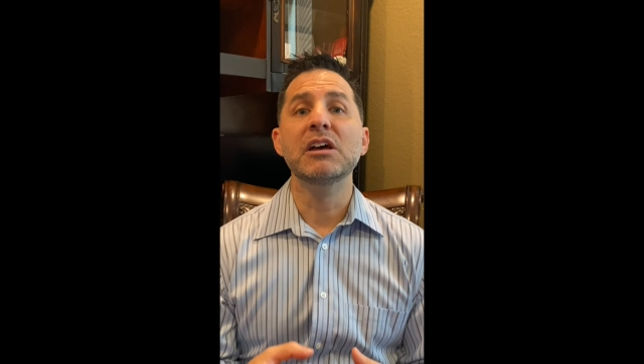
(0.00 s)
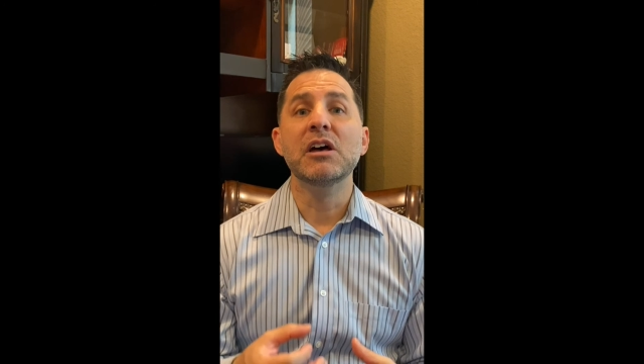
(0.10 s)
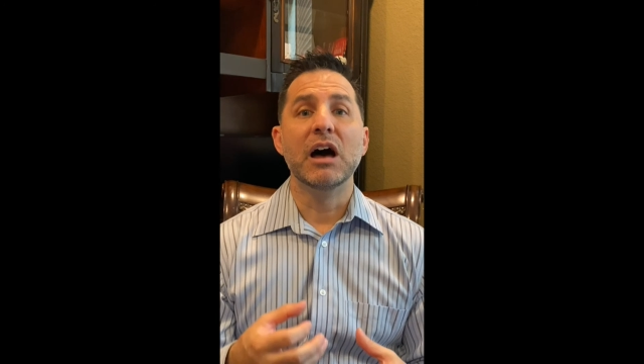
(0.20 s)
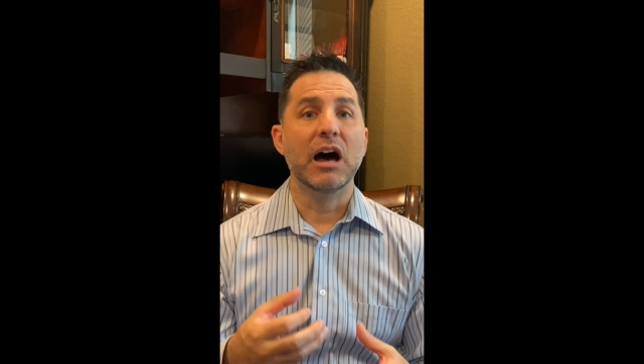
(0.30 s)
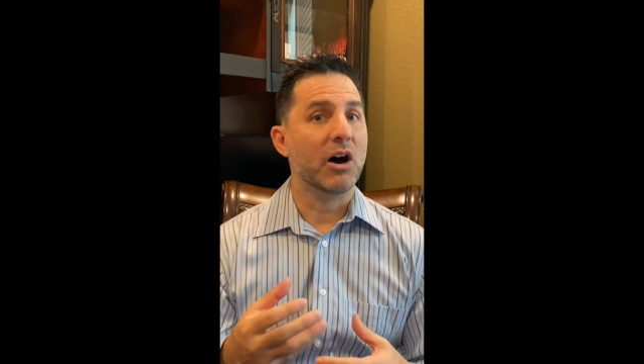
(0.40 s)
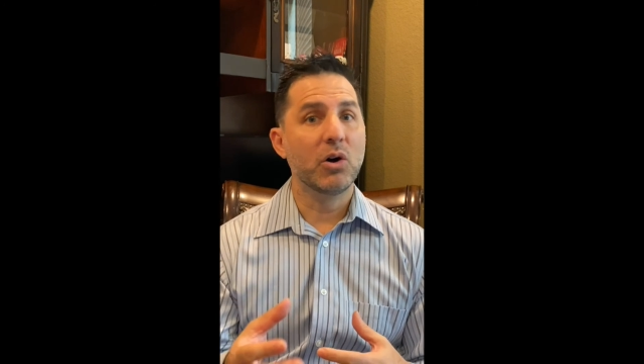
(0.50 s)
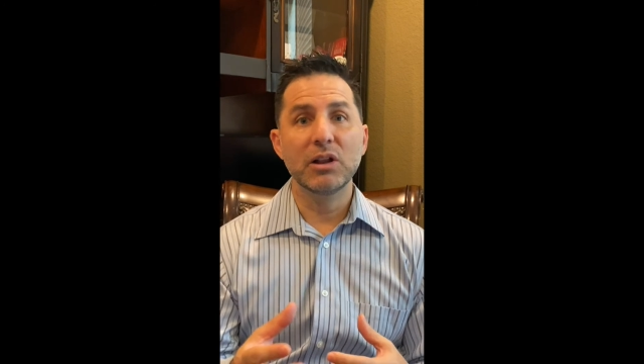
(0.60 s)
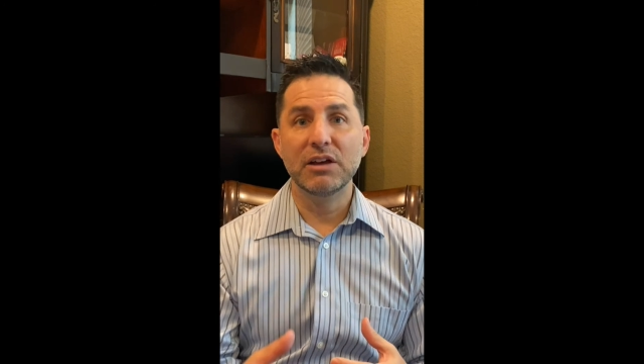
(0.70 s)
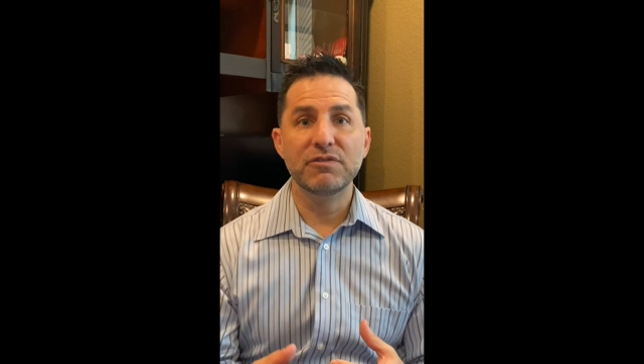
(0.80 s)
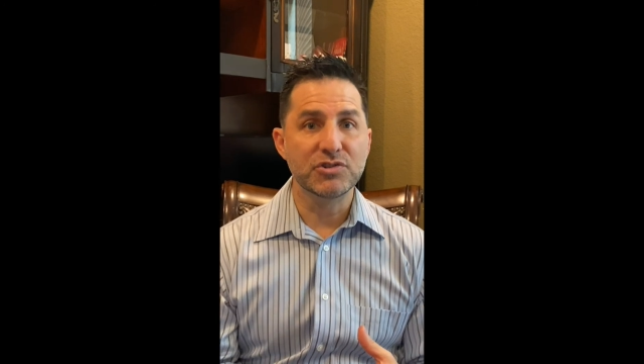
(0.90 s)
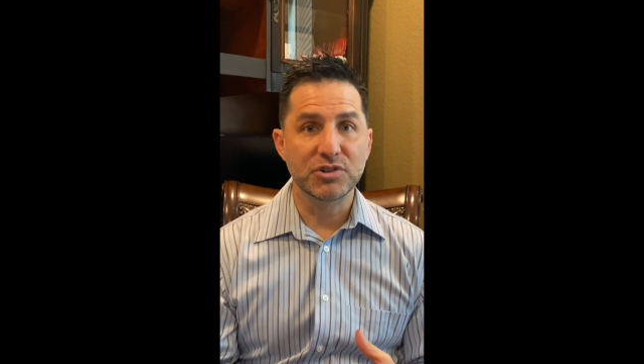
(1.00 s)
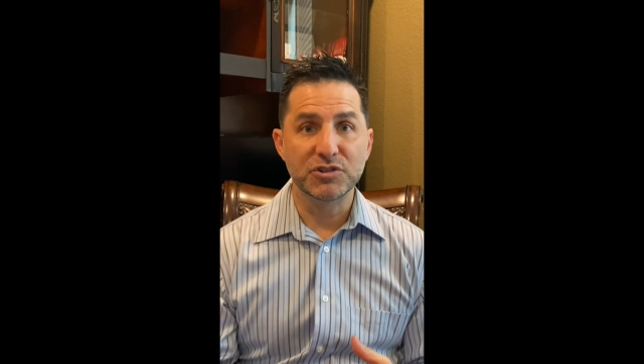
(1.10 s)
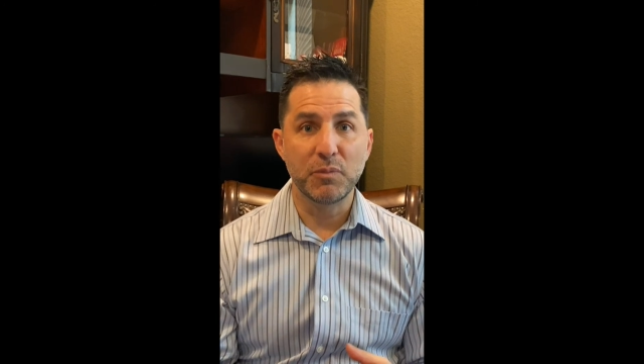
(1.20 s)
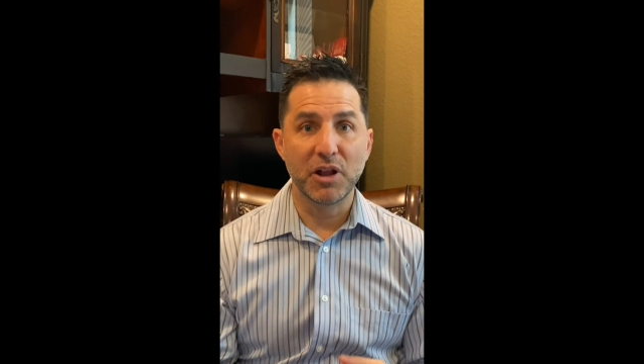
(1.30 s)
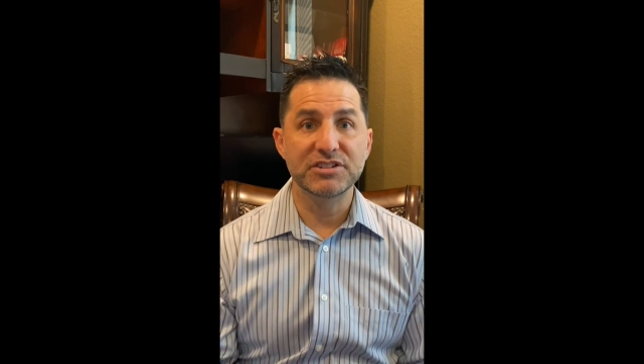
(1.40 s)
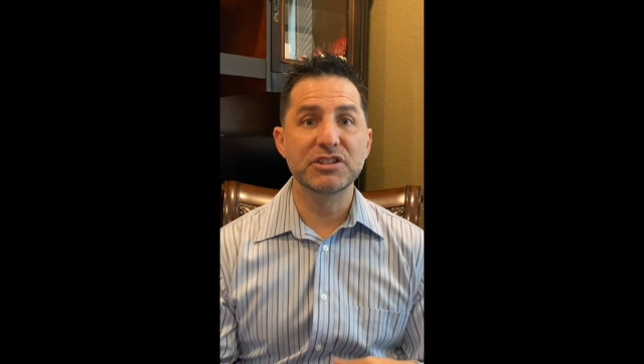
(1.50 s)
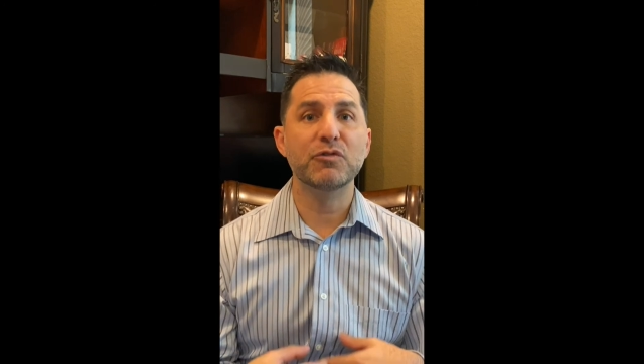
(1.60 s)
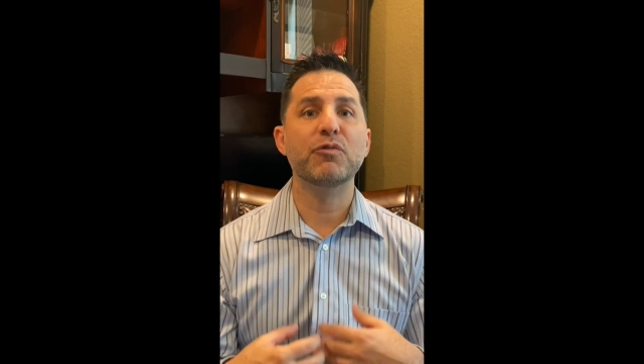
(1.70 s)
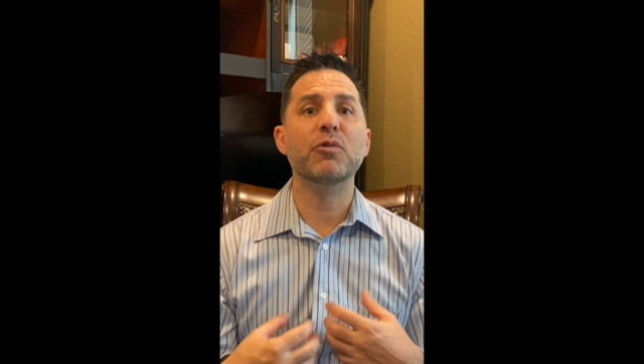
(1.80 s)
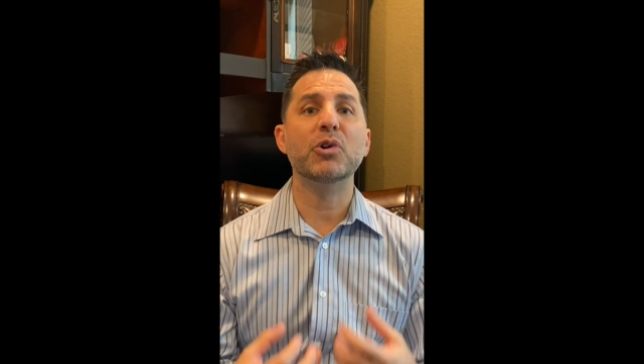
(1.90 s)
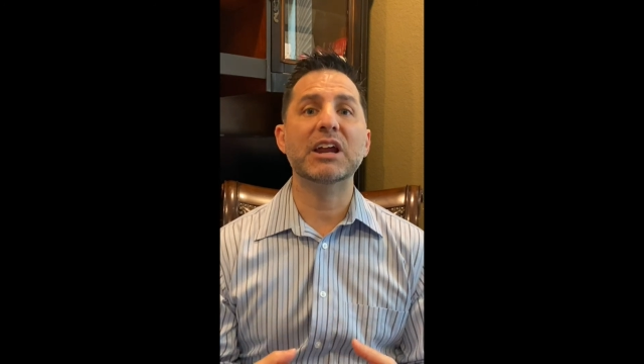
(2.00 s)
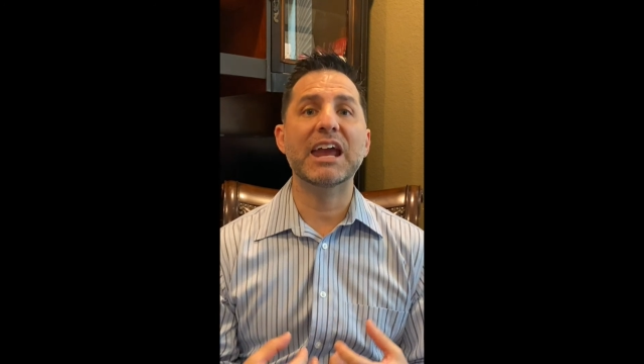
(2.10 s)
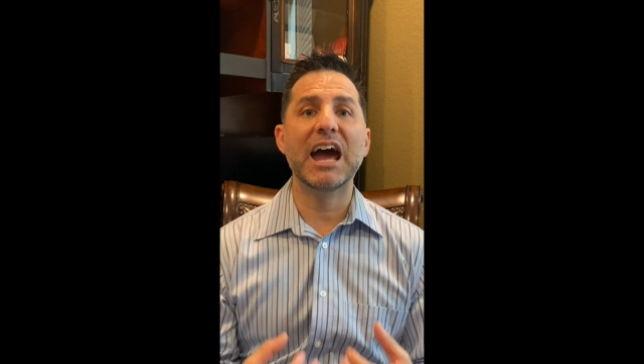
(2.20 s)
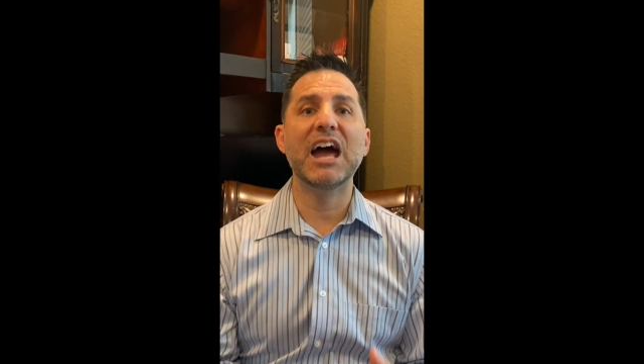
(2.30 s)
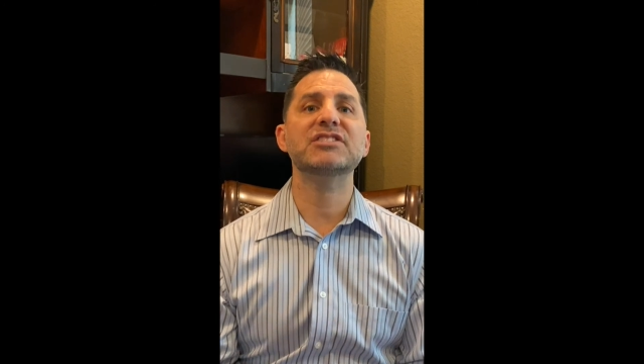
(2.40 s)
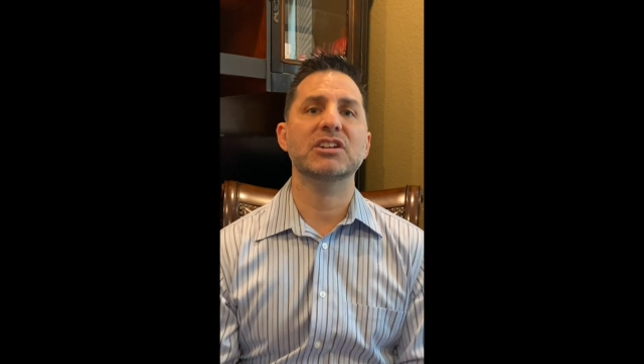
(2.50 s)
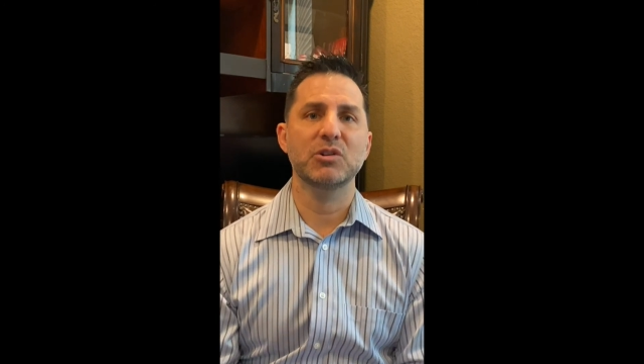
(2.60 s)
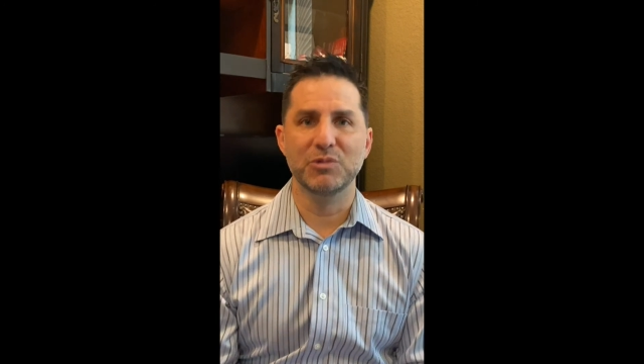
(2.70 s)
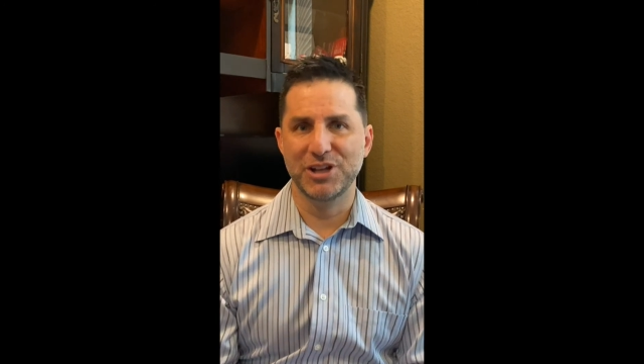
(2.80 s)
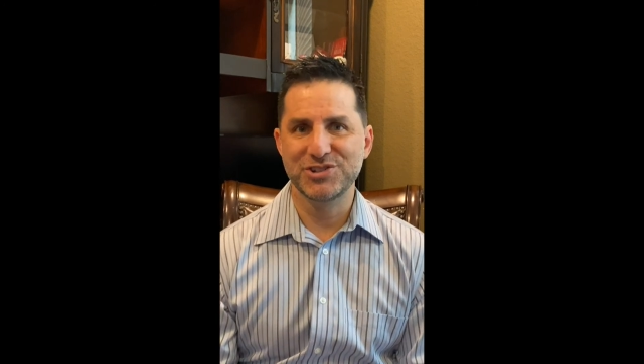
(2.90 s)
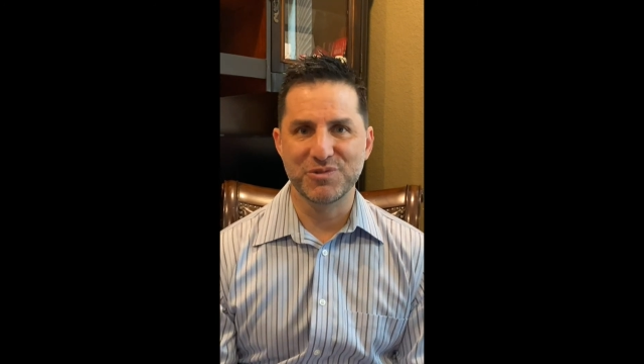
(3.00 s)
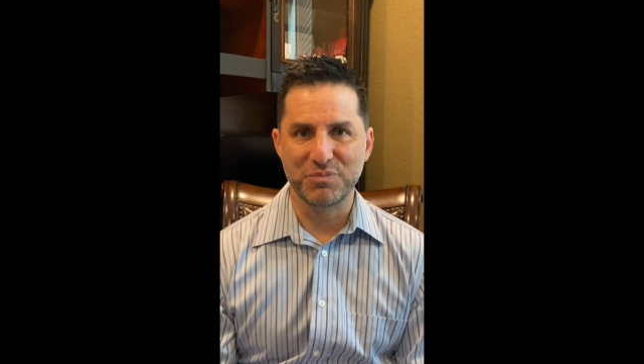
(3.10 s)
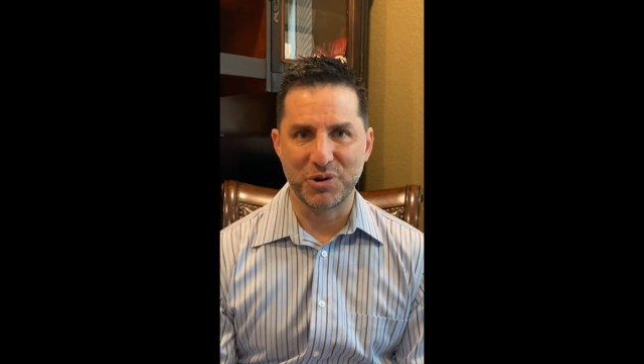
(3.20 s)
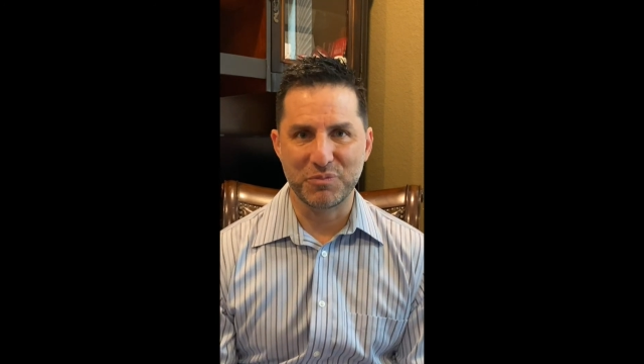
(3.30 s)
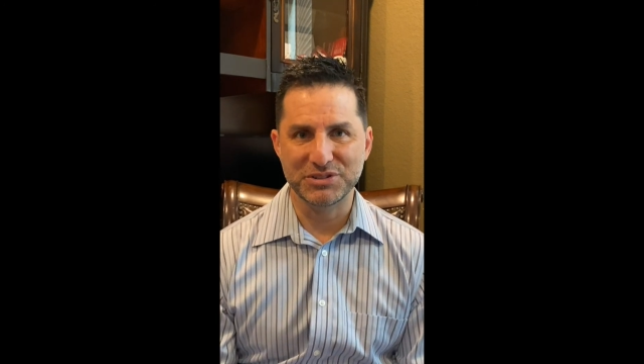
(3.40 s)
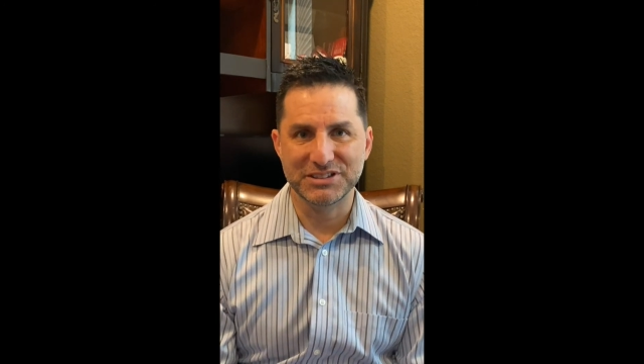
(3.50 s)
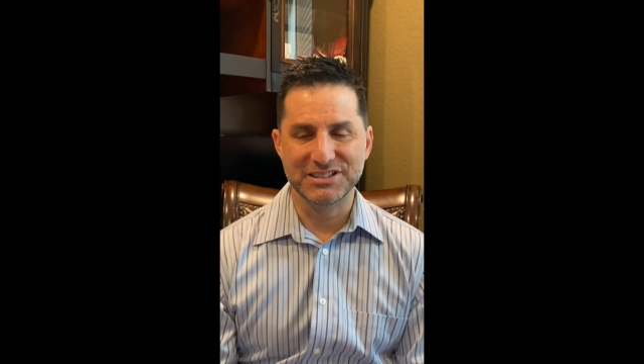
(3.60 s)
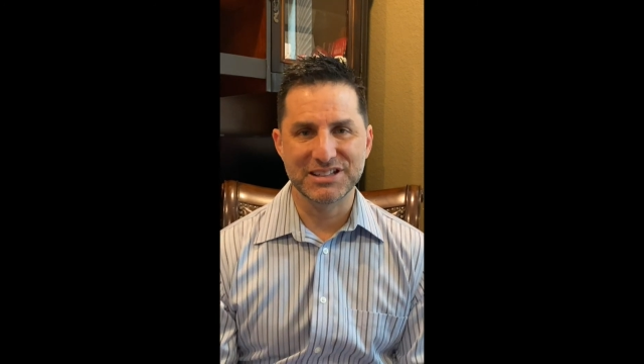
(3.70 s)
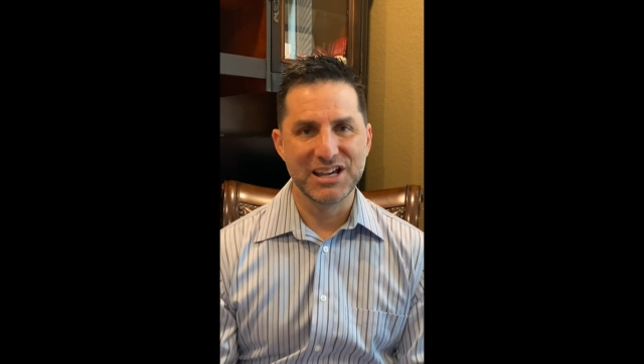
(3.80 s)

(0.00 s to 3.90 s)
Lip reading: whole life insurance policies for cash accumulation purposes.